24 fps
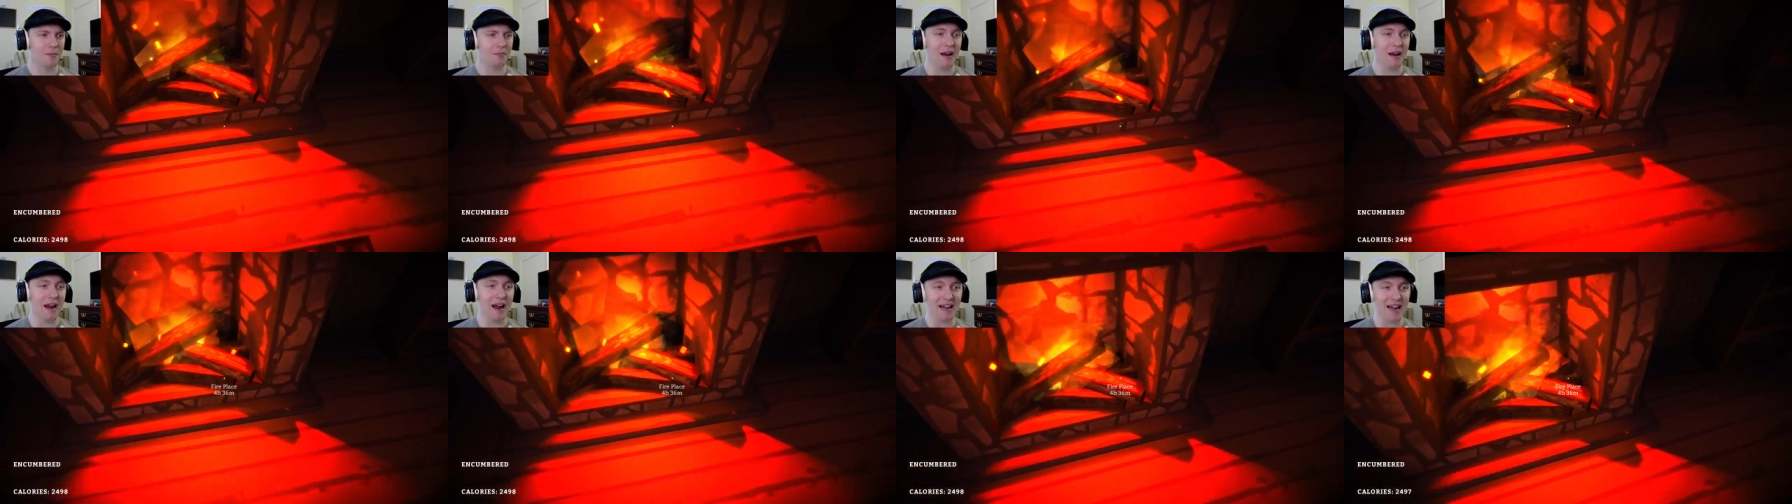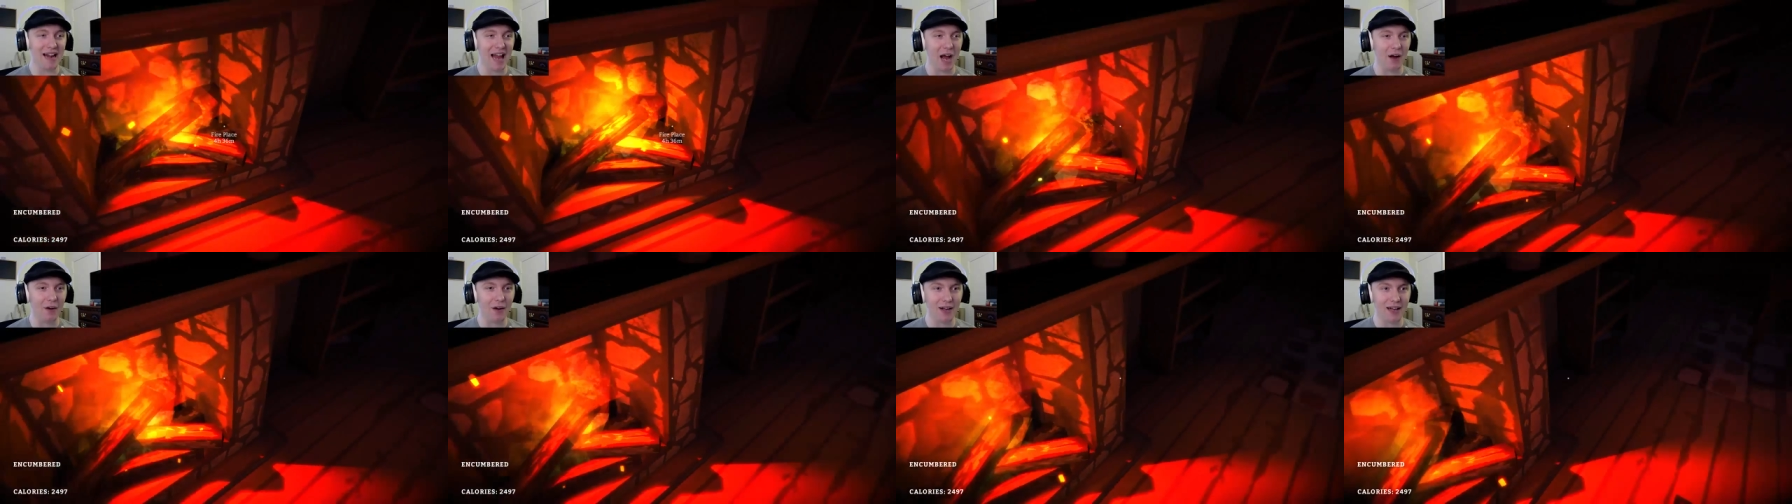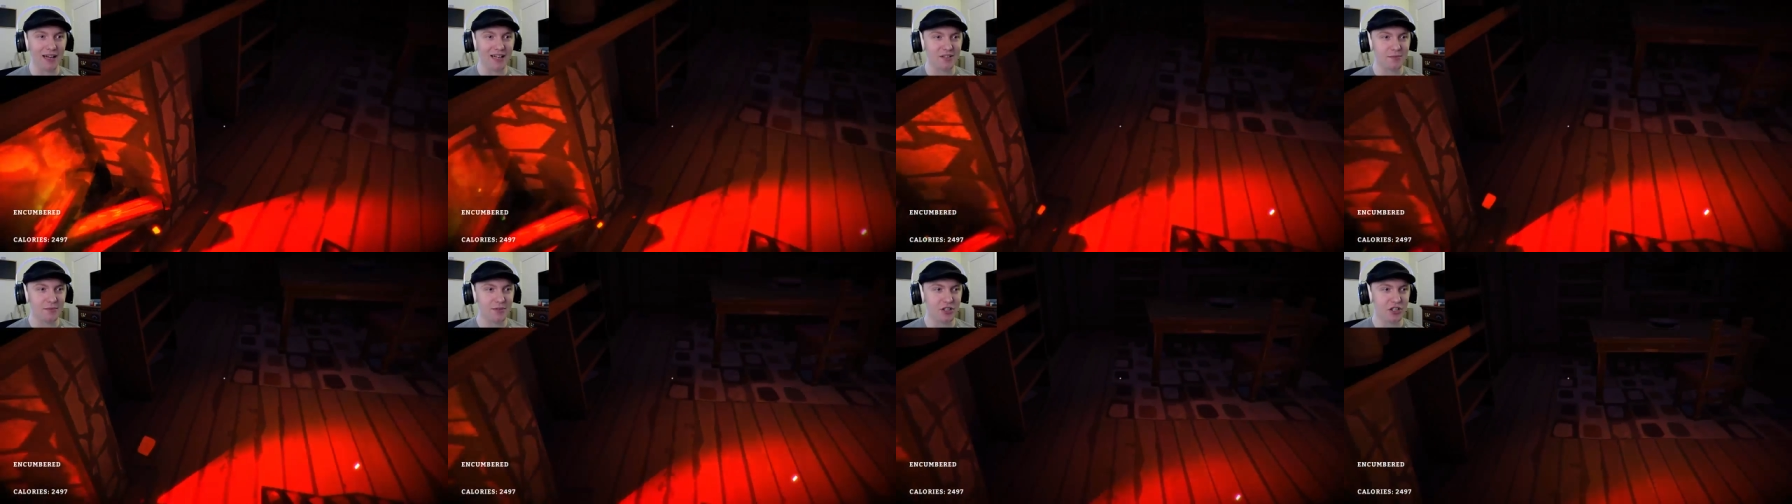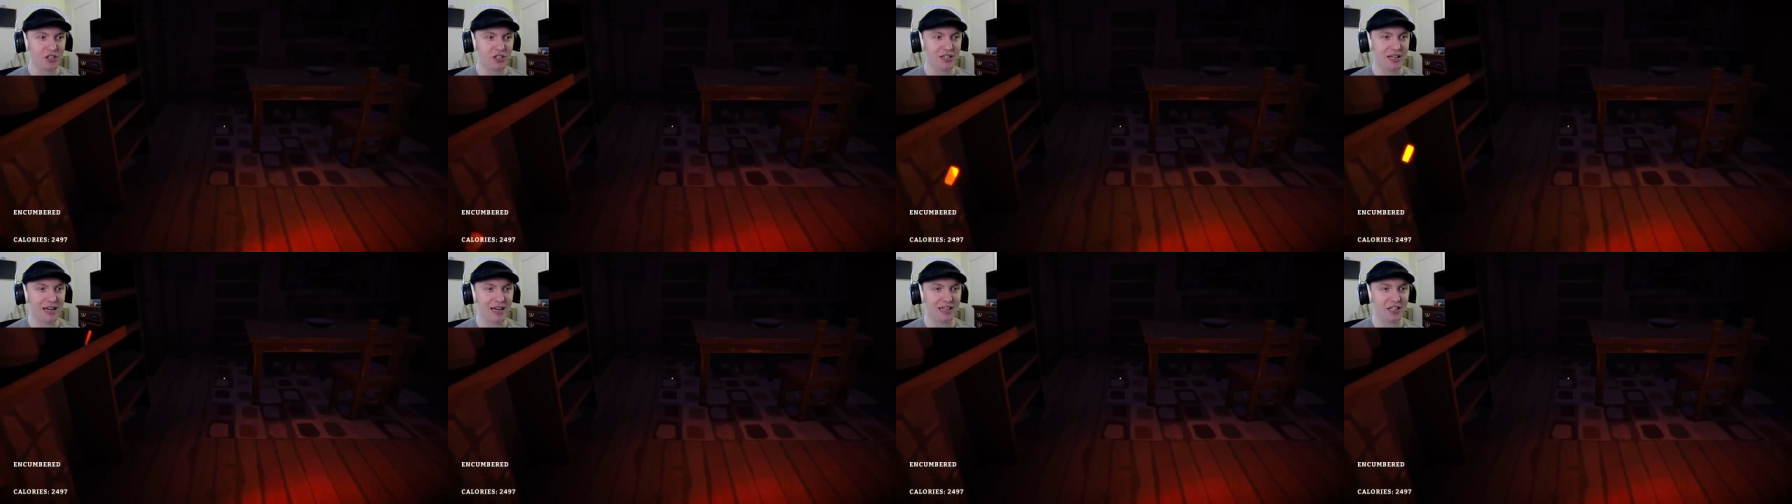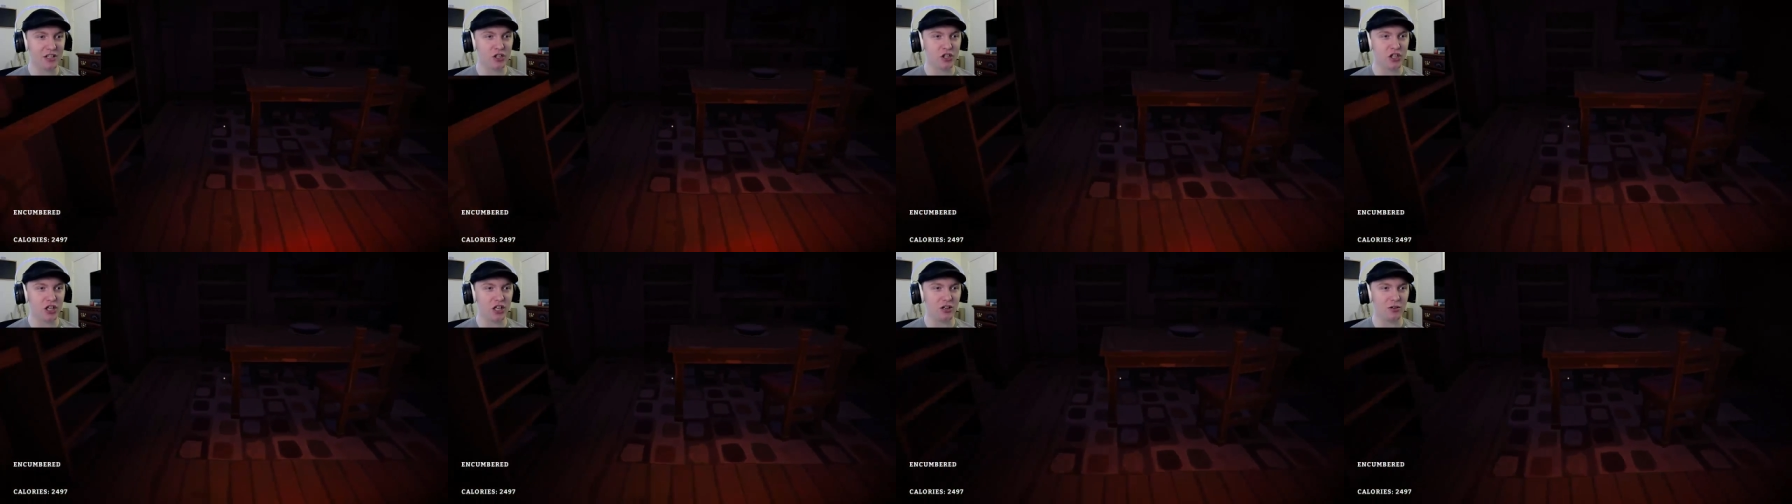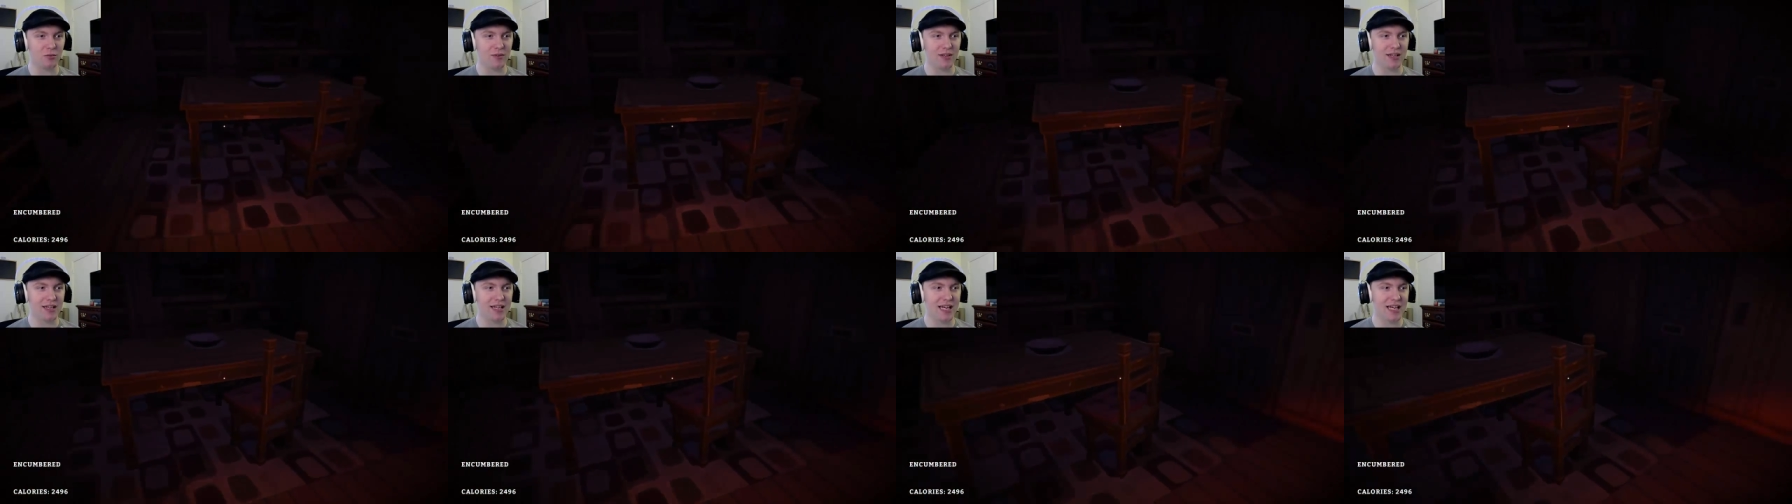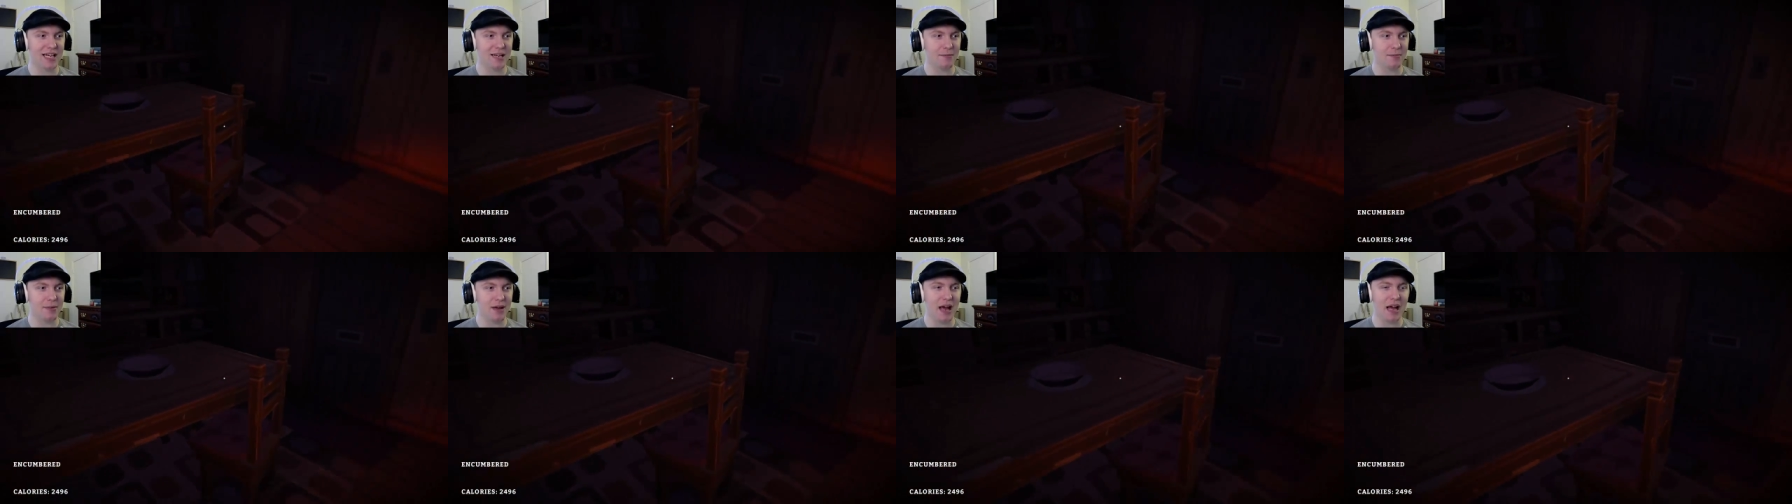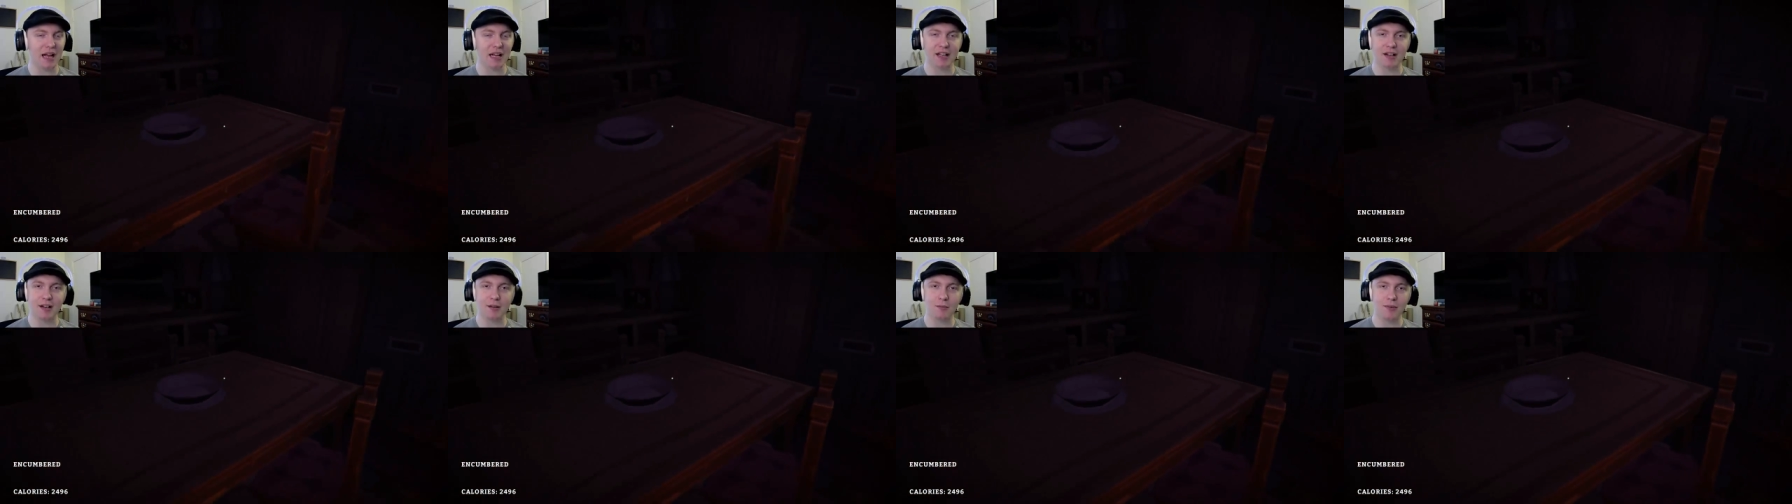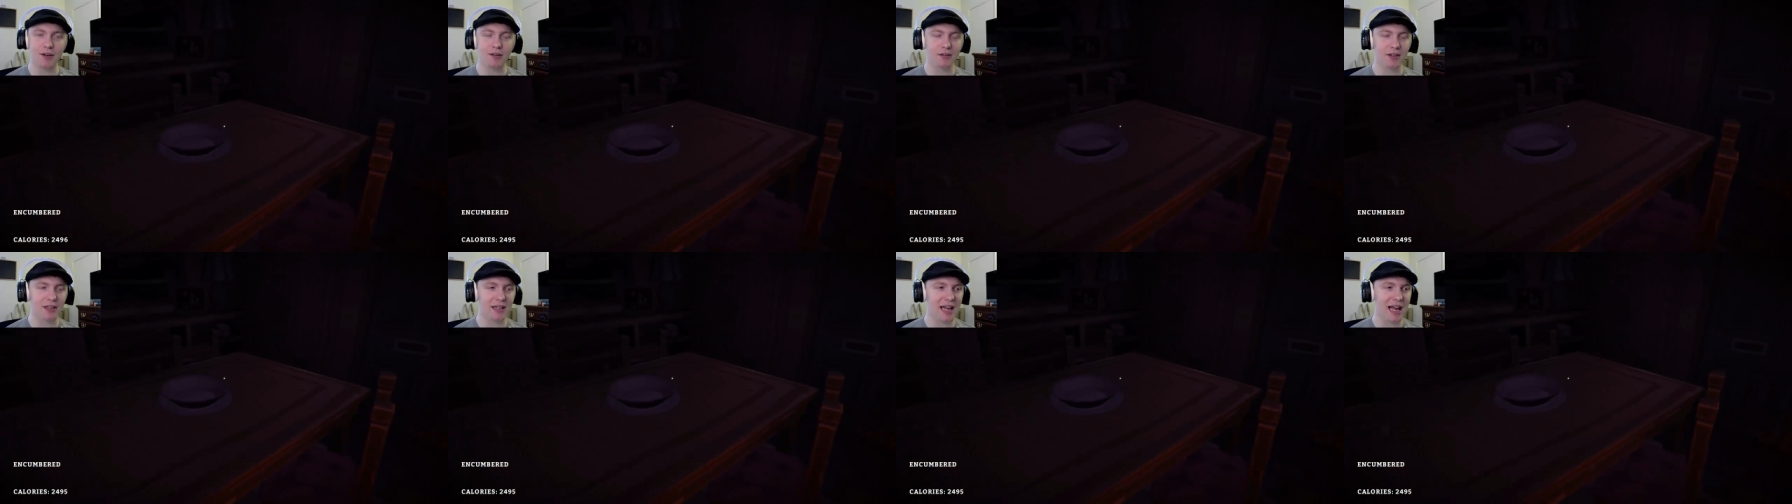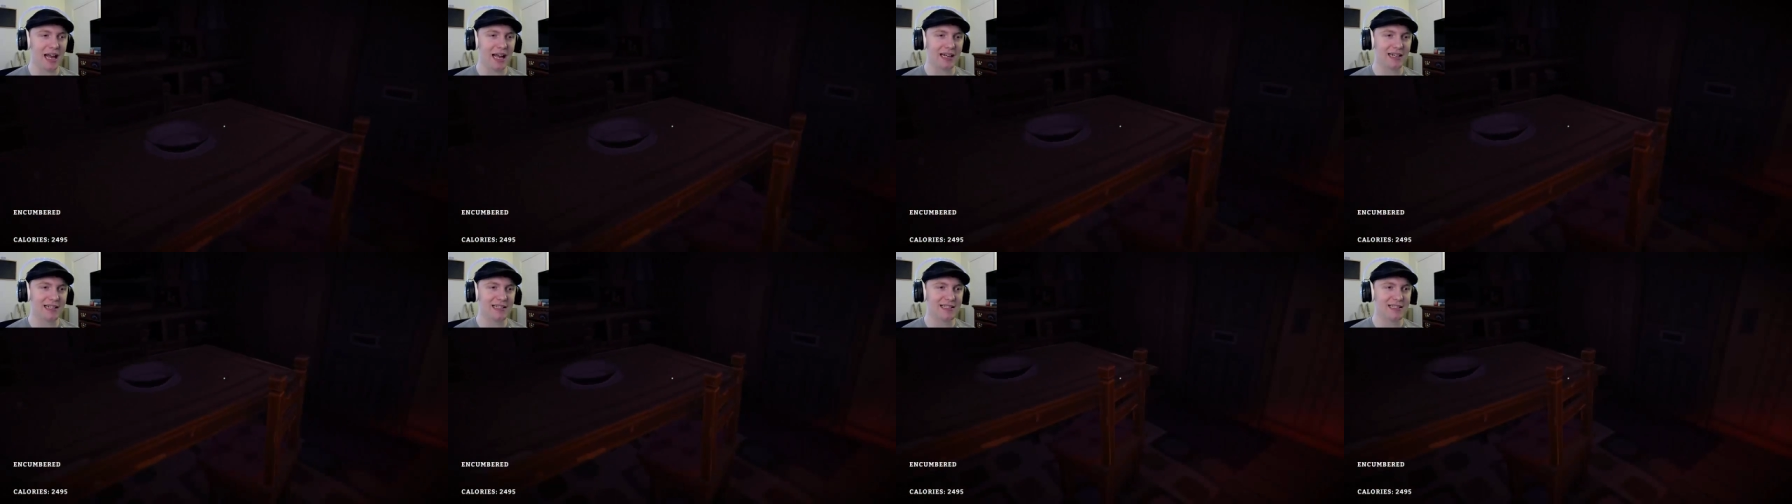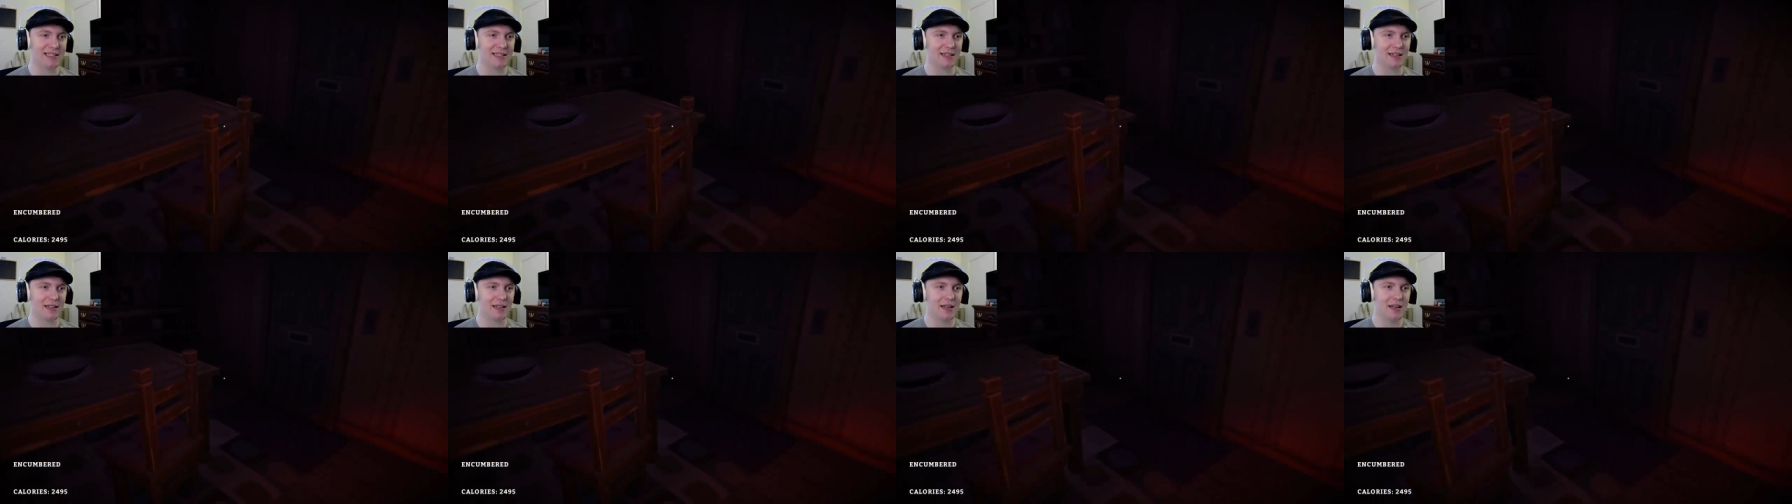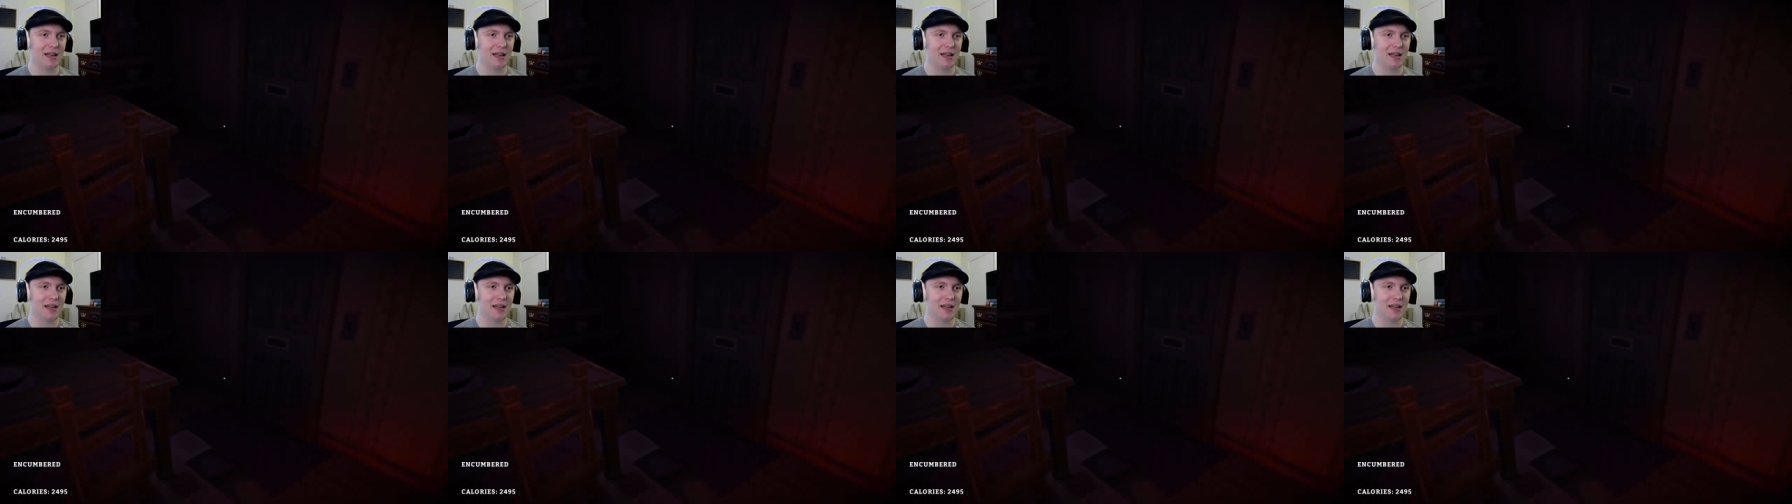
Man, now I guess we just kind of chill. We kick it back. We relax.